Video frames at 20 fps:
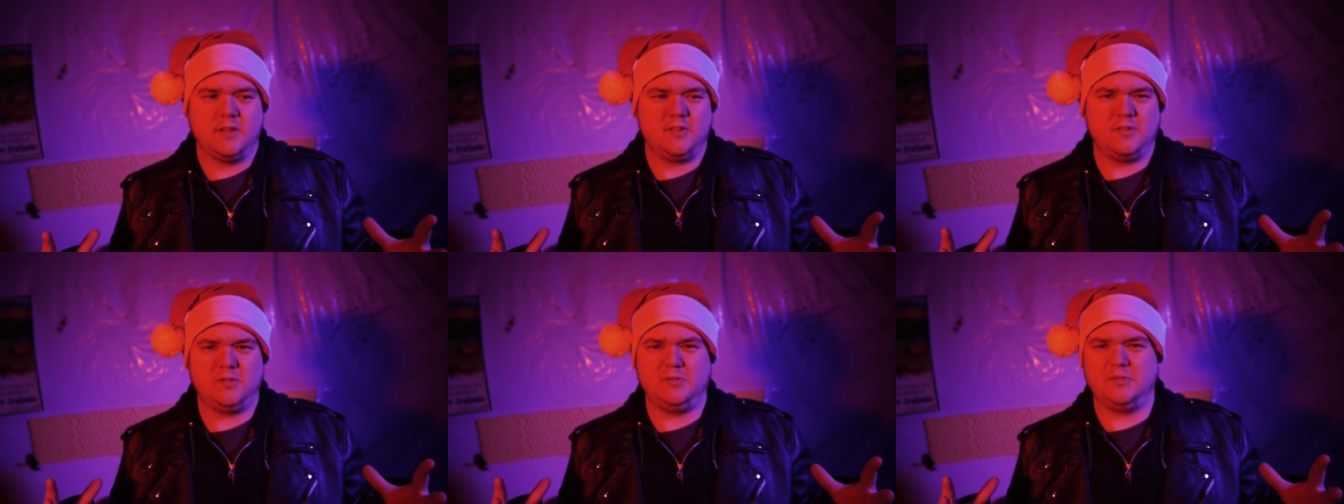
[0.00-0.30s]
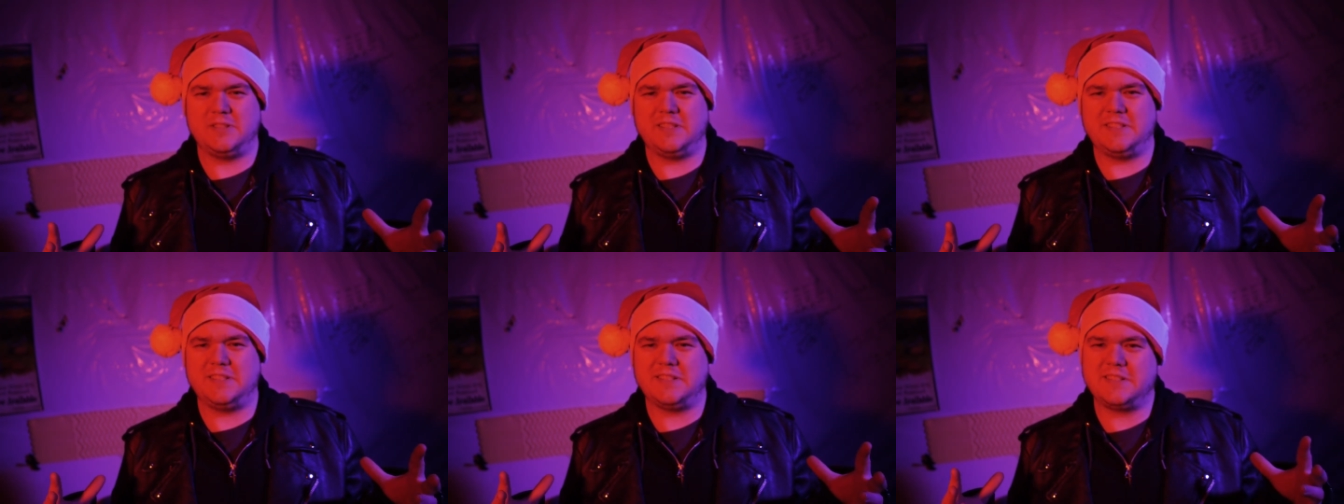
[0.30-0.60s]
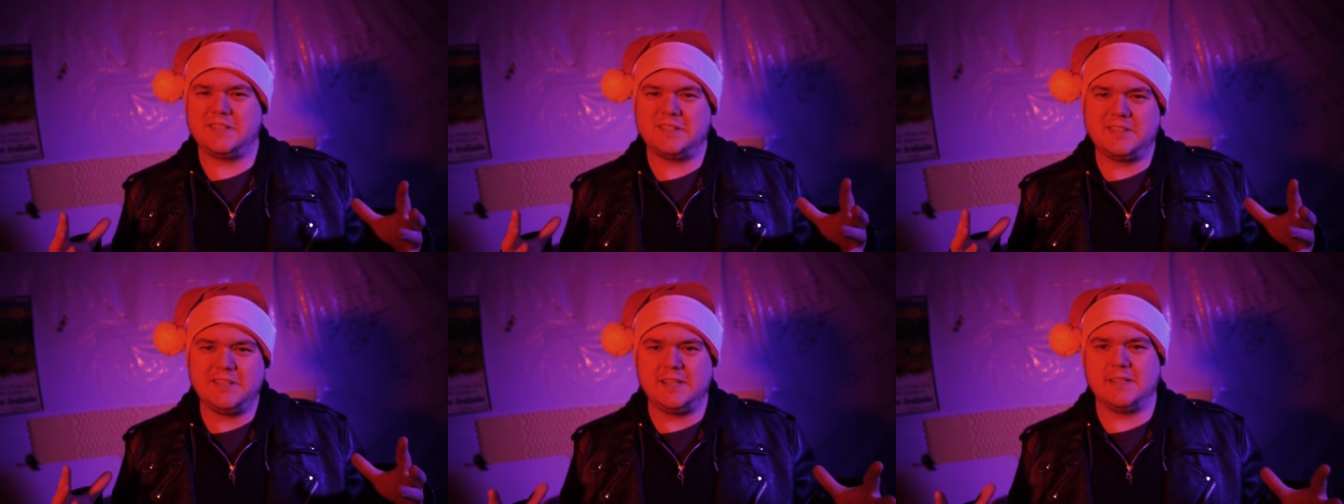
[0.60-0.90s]
holy
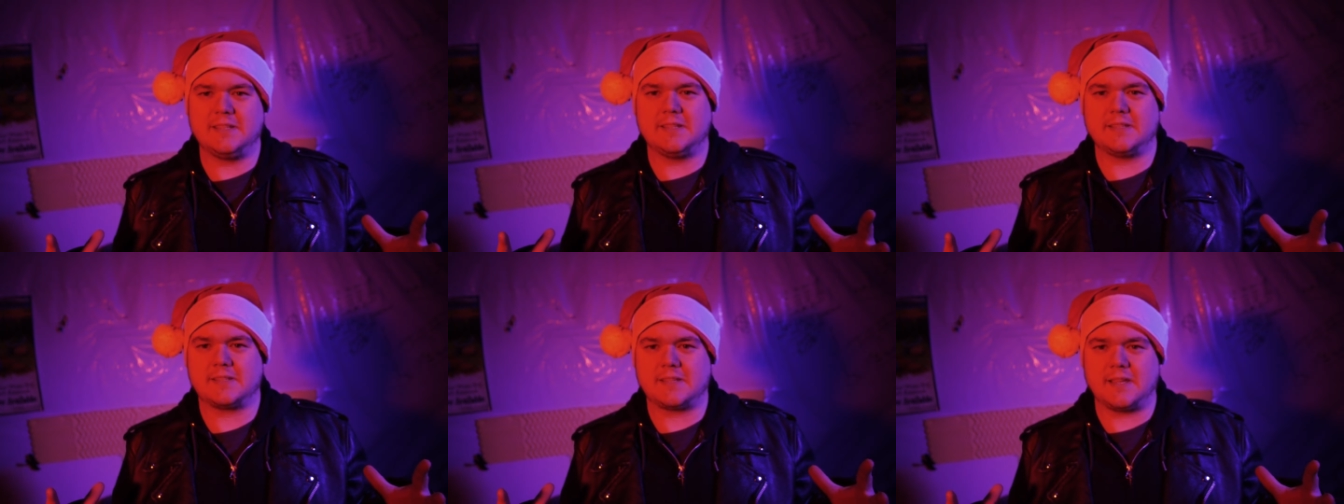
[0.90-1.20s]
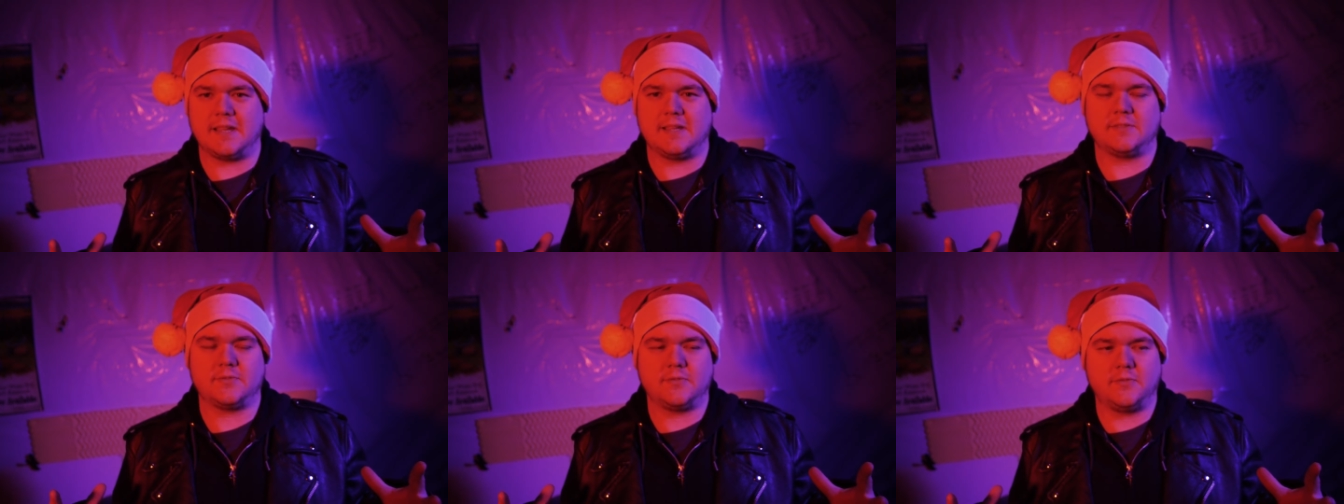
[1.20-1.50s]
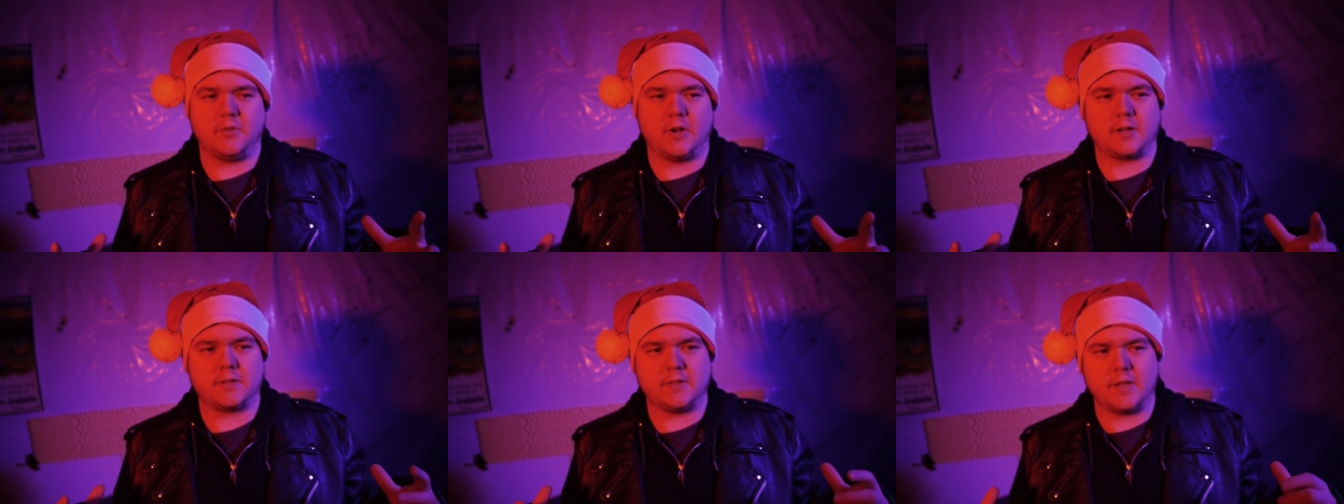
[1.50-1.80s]
shit, this guy's
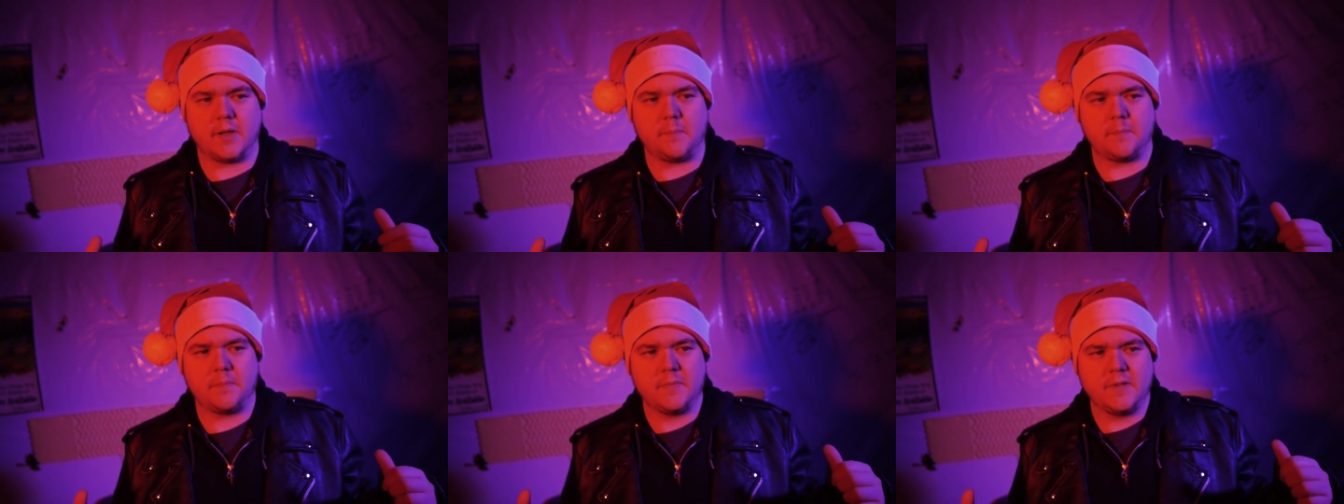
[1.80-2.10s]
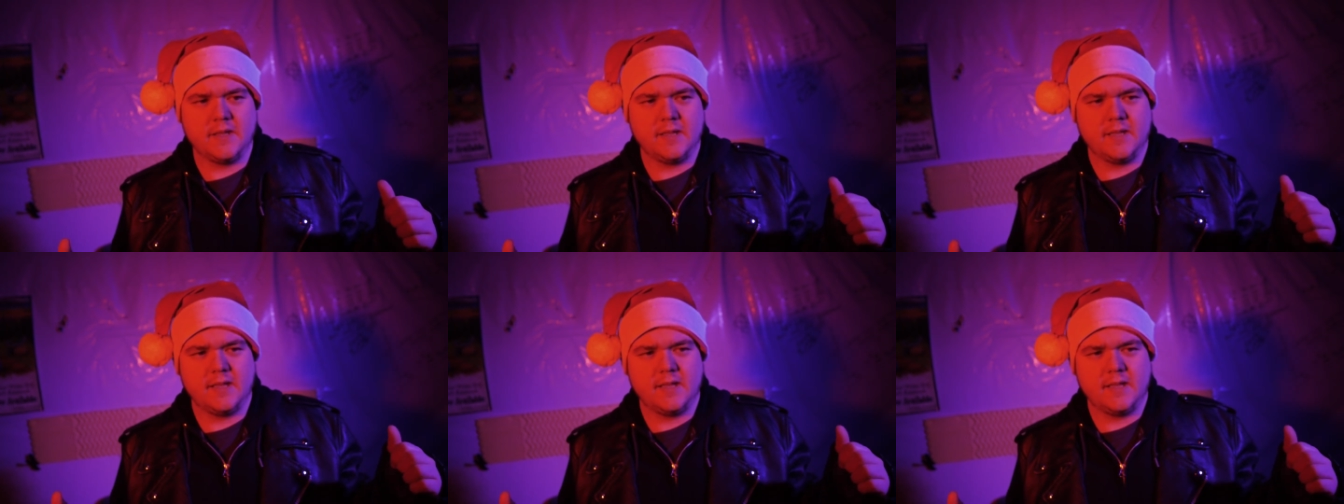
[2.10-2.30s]
fucked up.